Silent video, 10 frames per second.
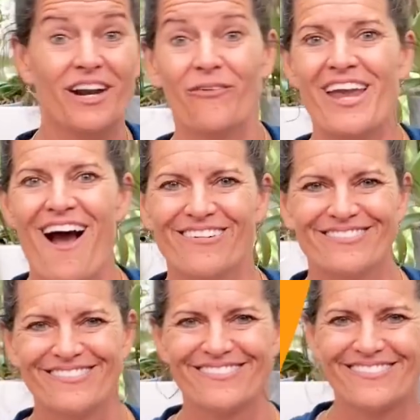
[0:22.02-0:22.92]
here we
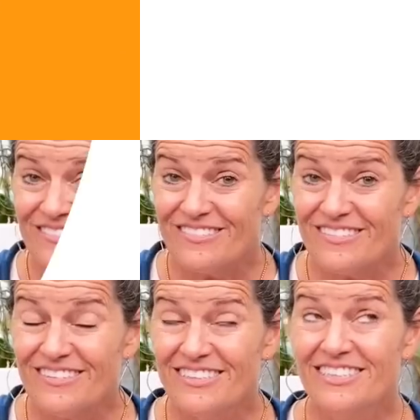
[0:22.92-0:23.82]
go
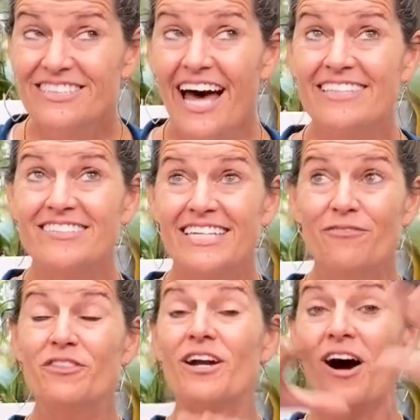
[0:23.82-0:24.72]
let's
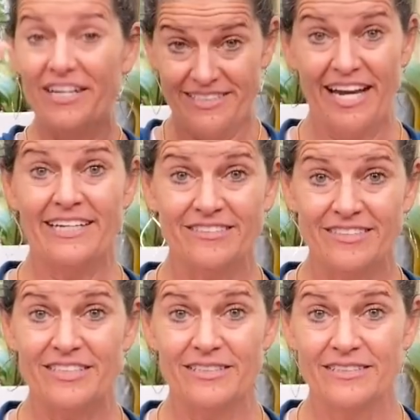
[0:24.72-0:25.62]
give the
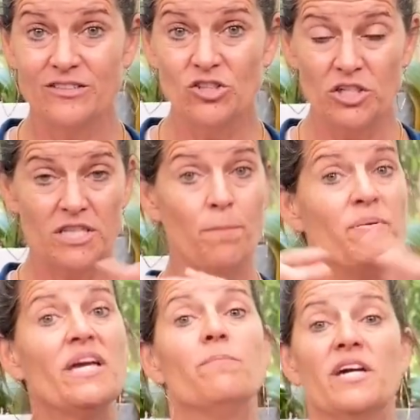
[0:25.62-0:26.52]
context. Let's look at the
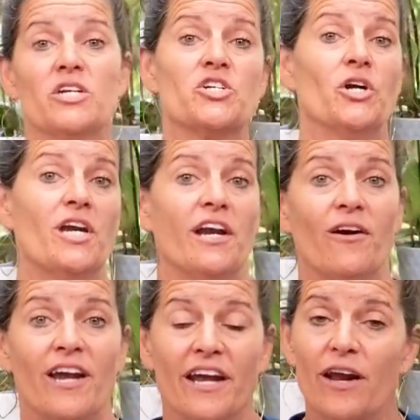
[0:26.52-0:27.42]
big picture
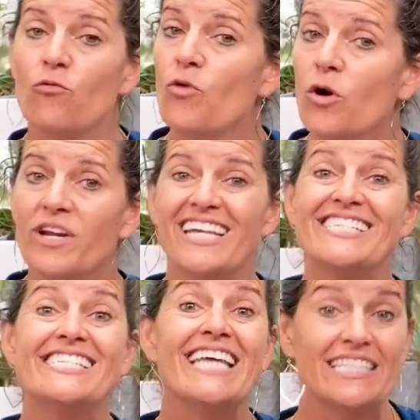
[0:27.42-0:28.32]
here. And I wrote
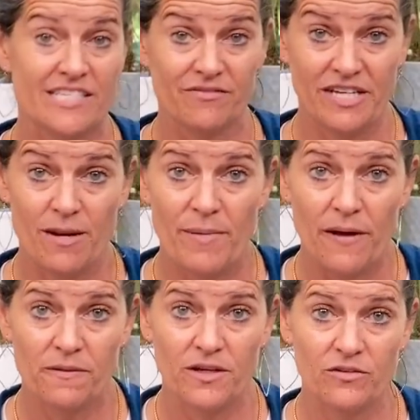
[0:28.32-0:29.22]
extensively
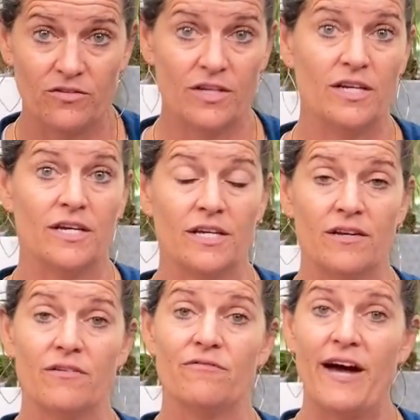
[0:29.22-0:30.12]
about this
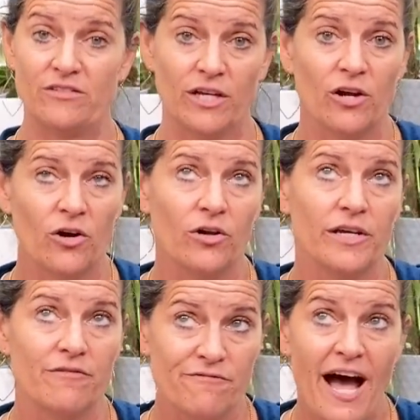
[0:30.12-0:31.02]
in Fast Like a Girl.
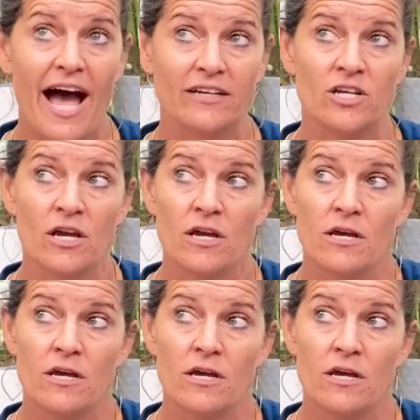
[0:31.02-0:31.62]
In fact,